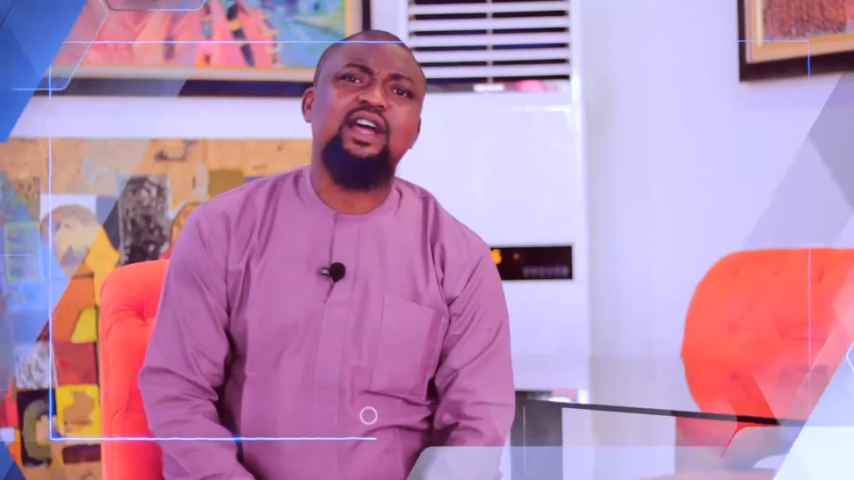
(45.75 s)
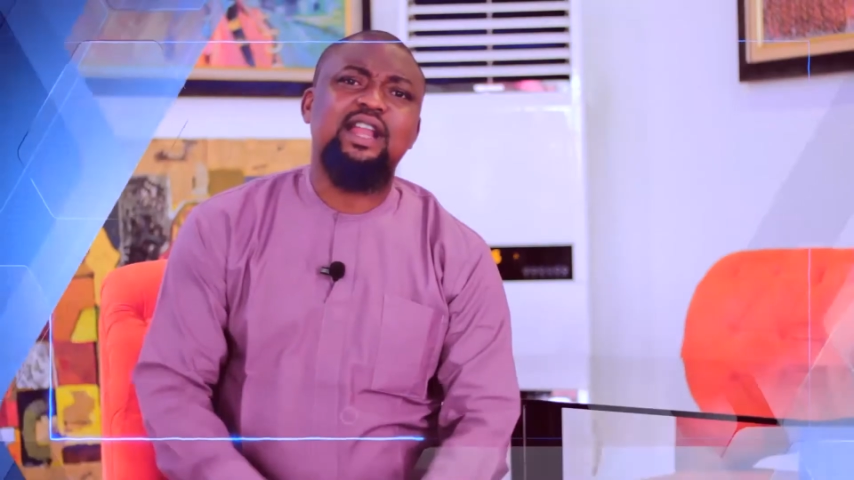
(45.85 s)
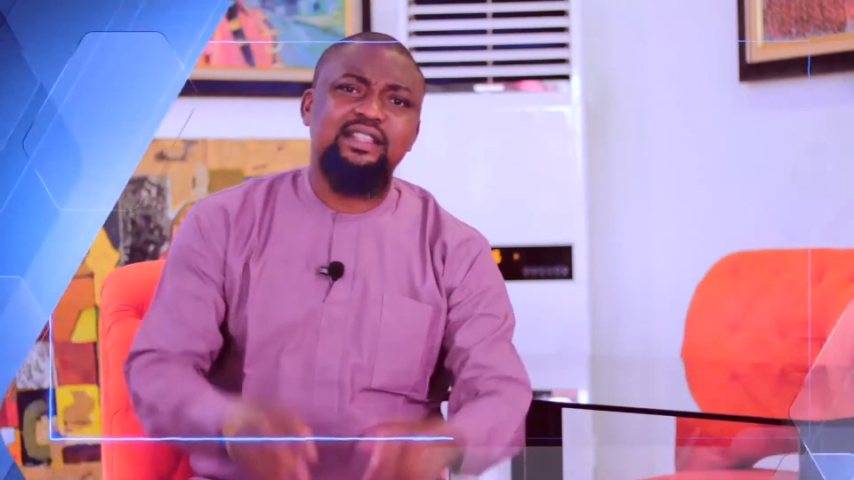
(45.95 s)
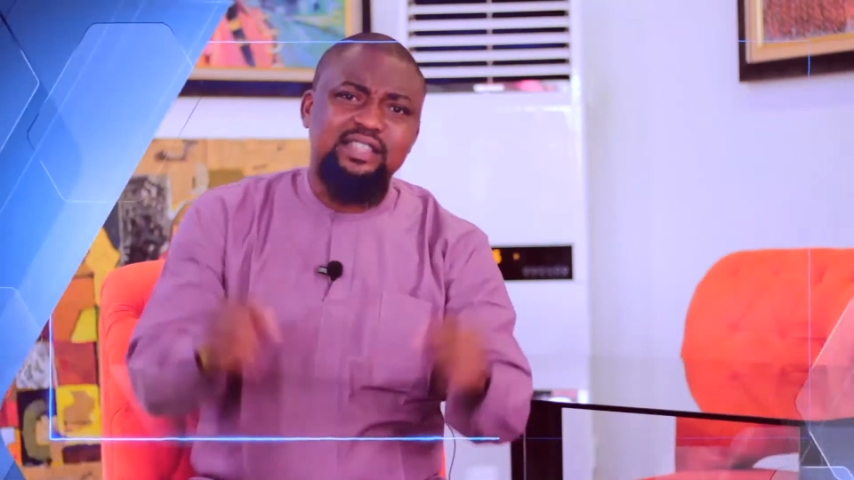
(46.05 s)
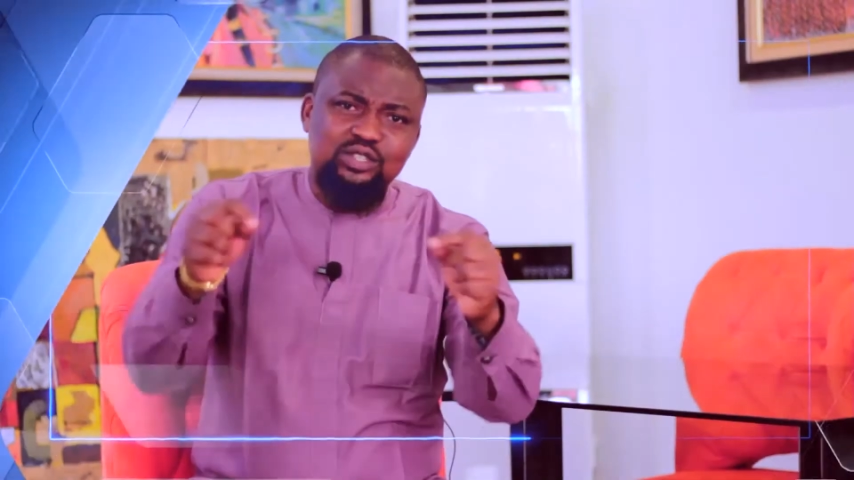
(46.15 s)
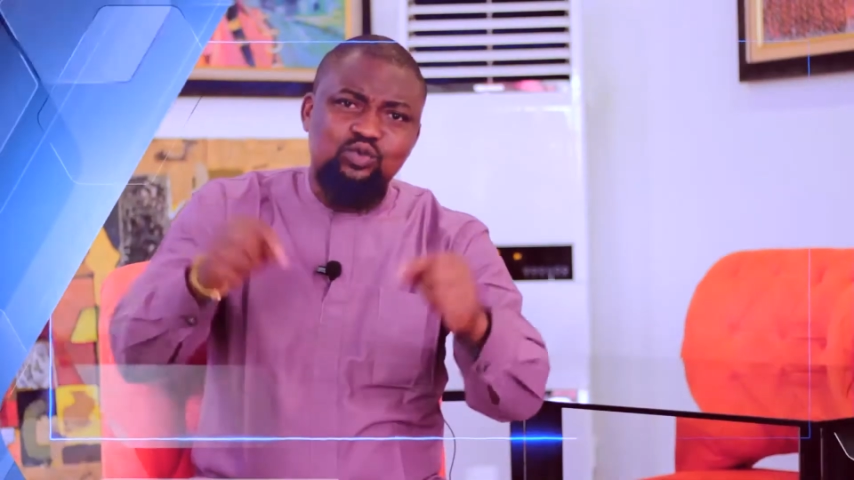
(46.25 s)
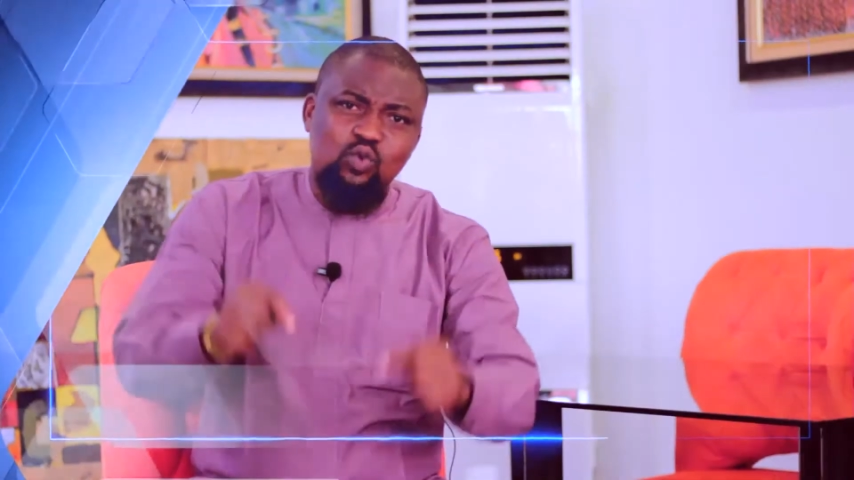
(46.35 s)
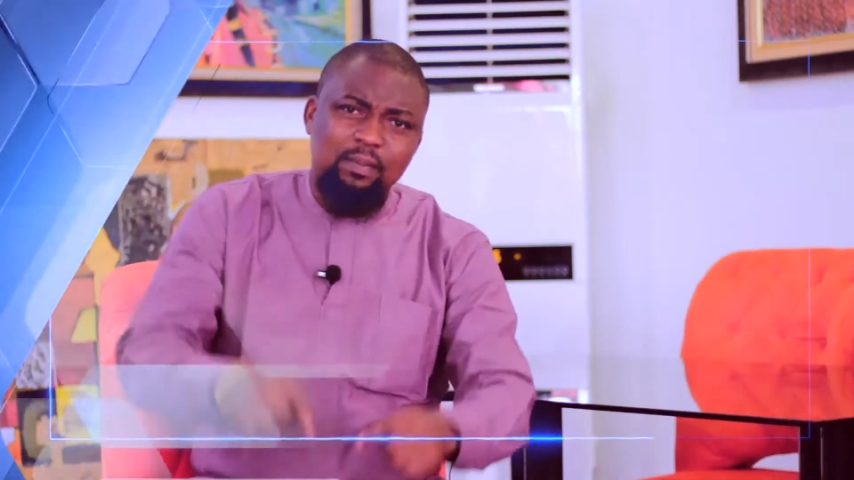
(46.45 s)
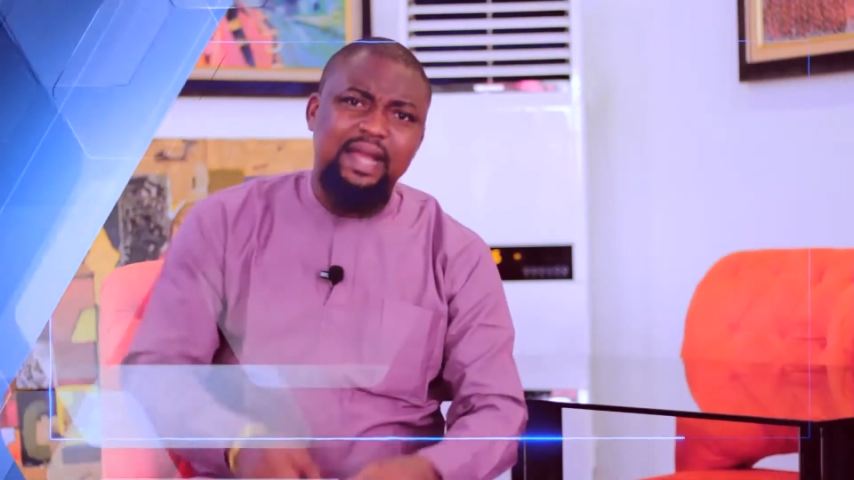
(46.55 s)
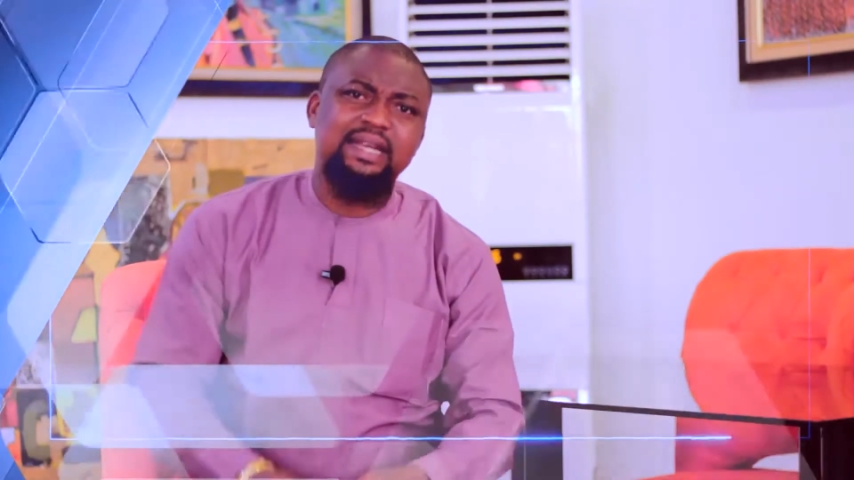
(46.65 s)
out that this
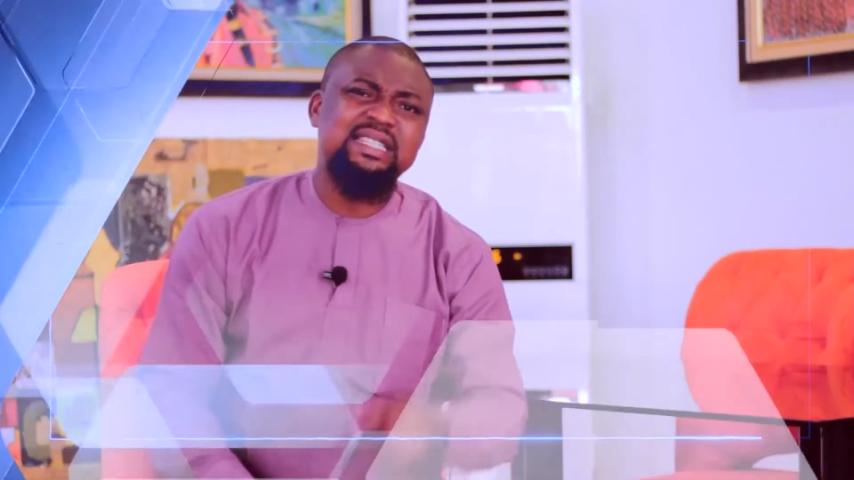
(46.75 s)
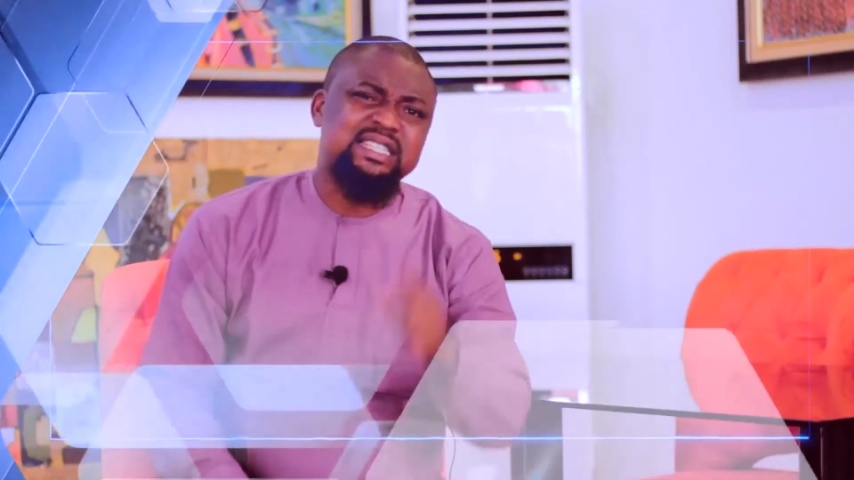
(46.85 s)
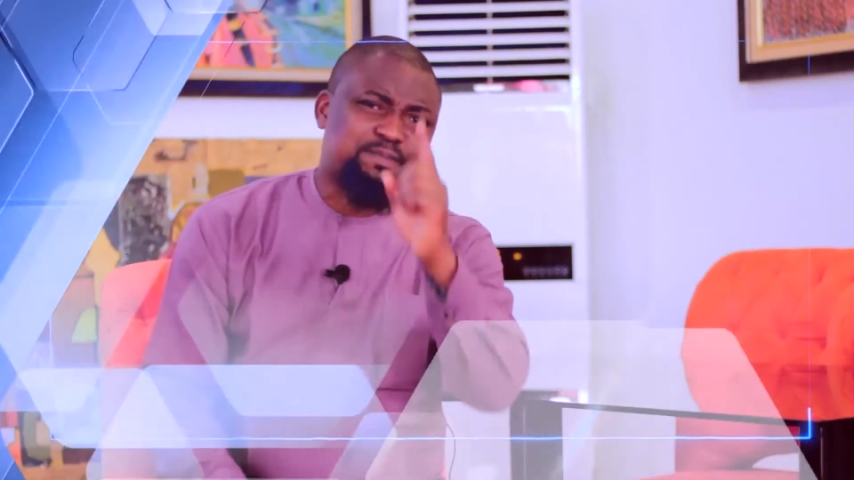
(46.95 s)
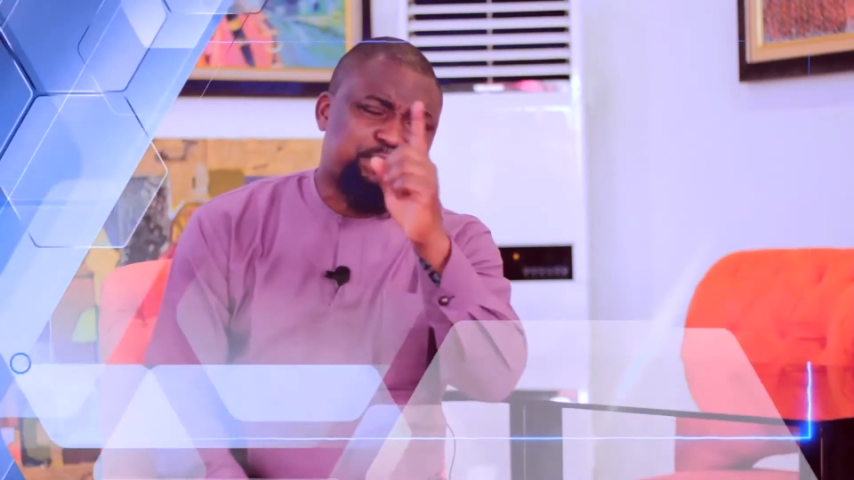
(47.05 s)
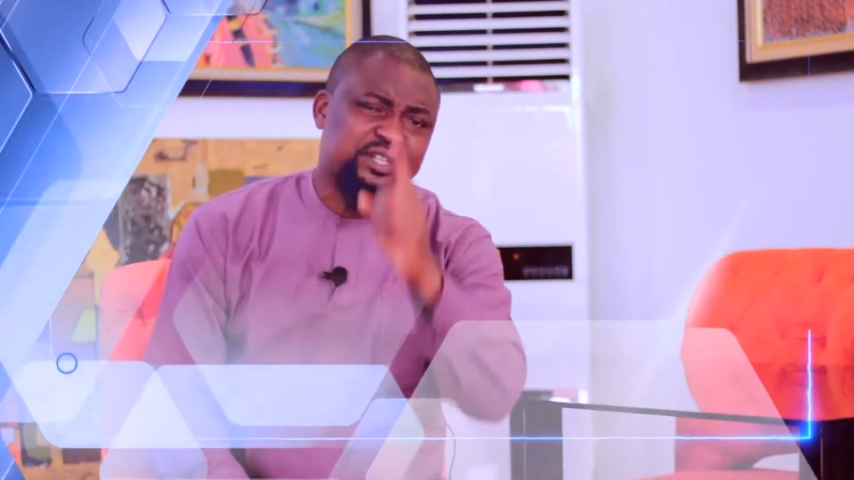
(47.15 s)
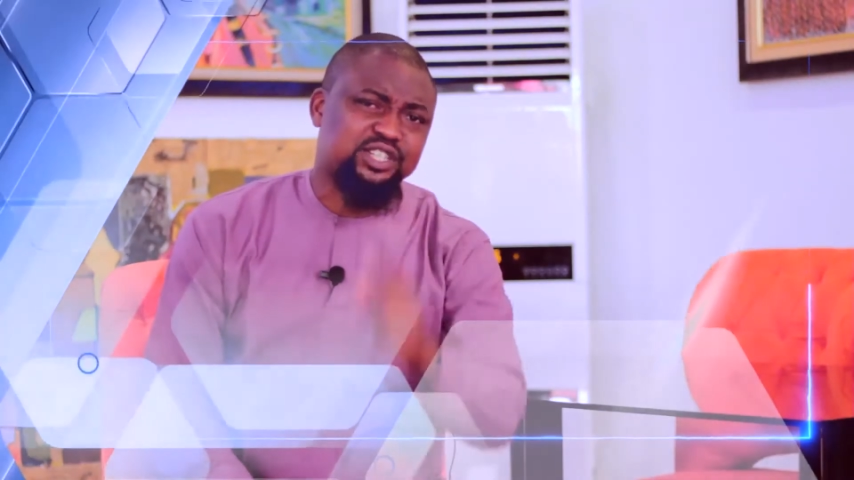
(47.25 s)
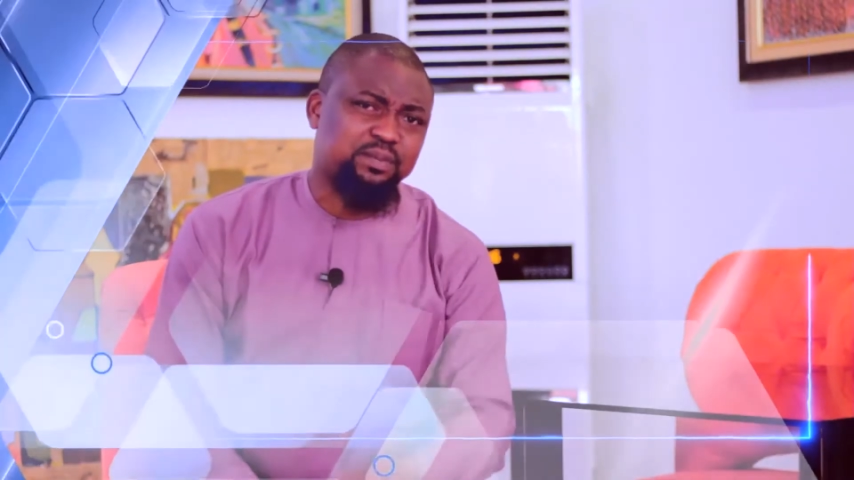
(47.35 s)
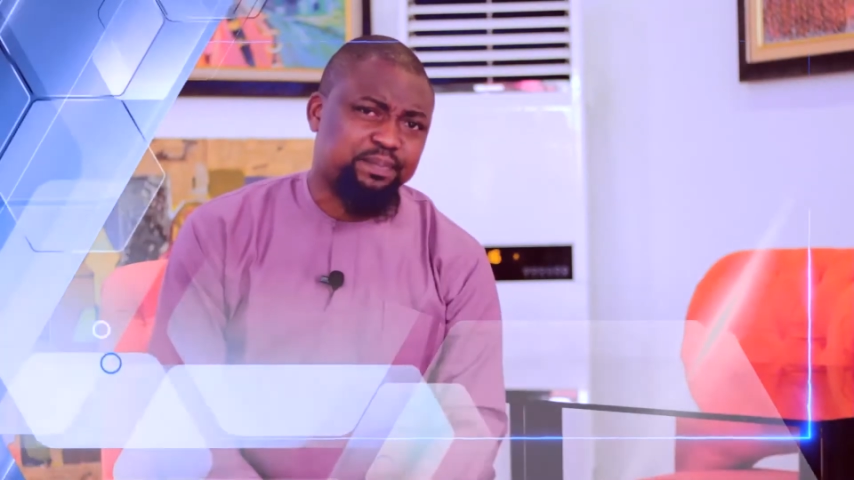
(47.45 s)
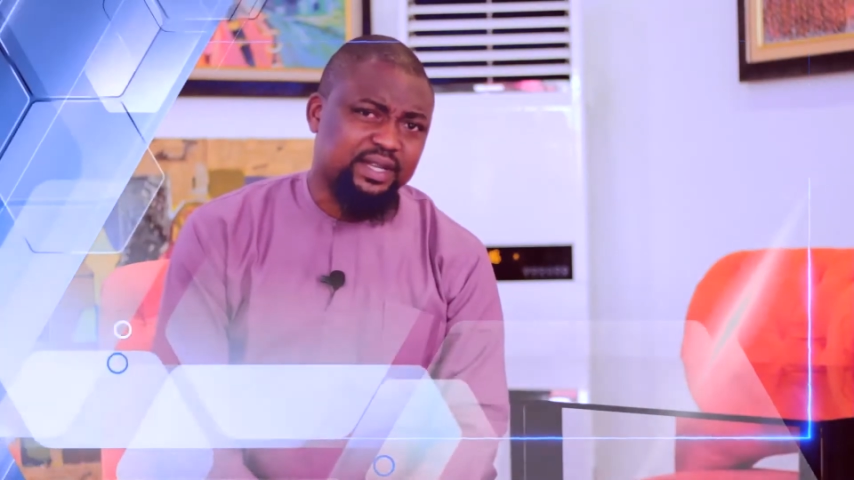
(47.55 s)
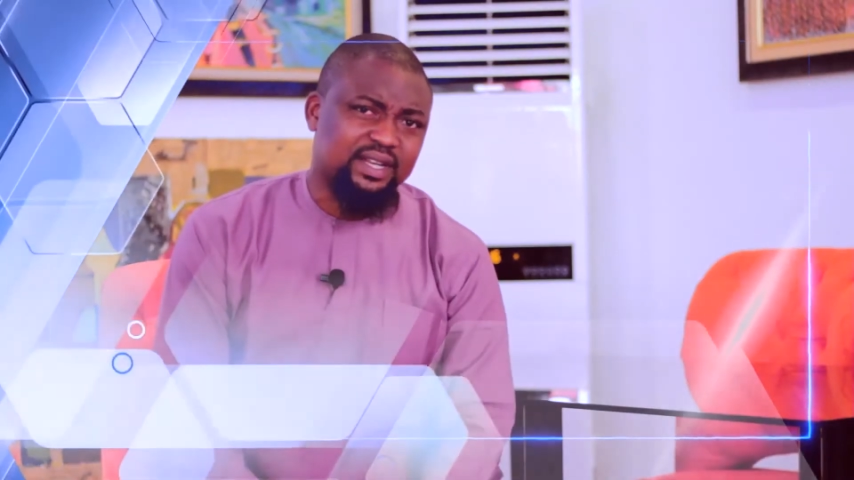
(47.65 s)
woman, this special
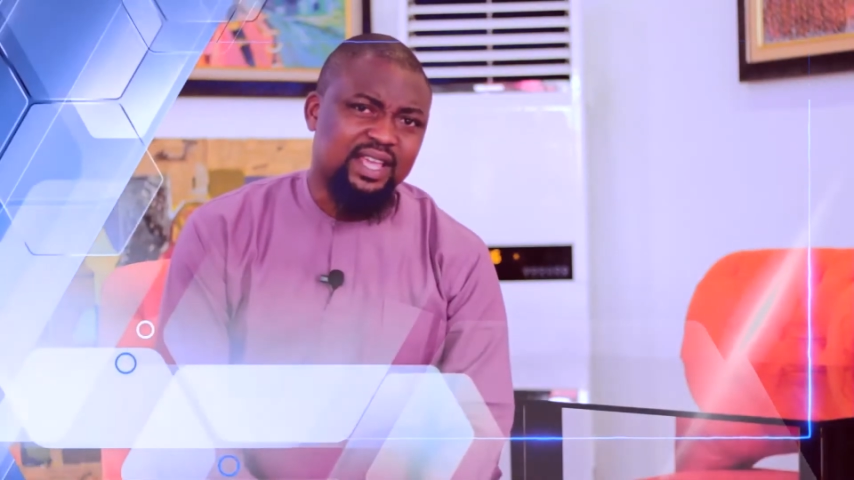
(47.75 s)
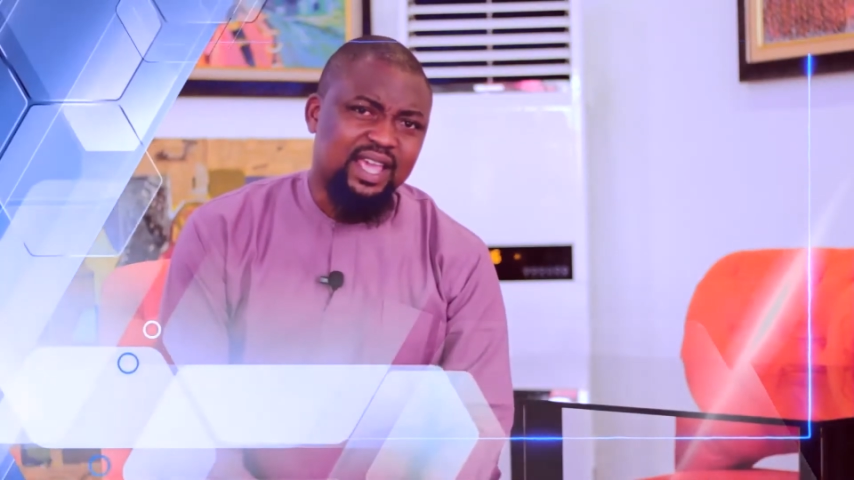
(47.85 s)
being,